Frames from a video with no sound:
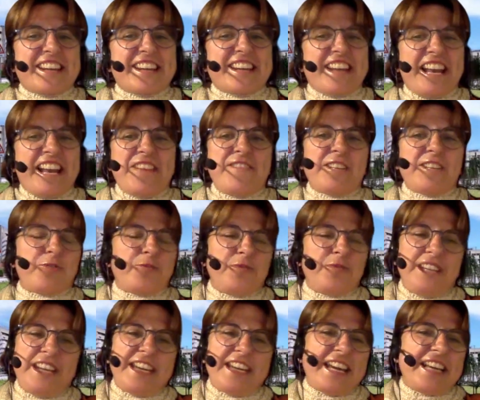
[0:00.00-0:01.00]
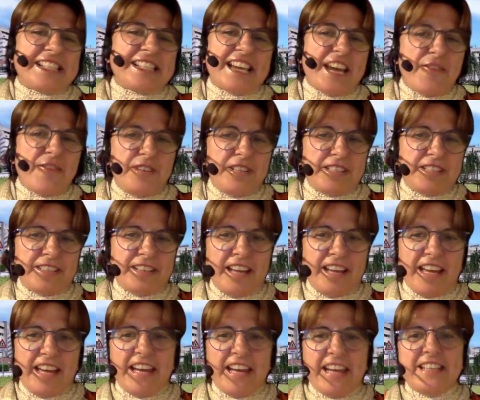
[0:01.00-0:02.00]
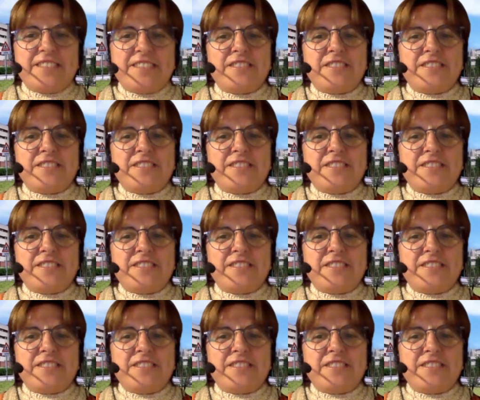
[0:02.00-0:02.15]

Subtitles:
relevant today as ever, and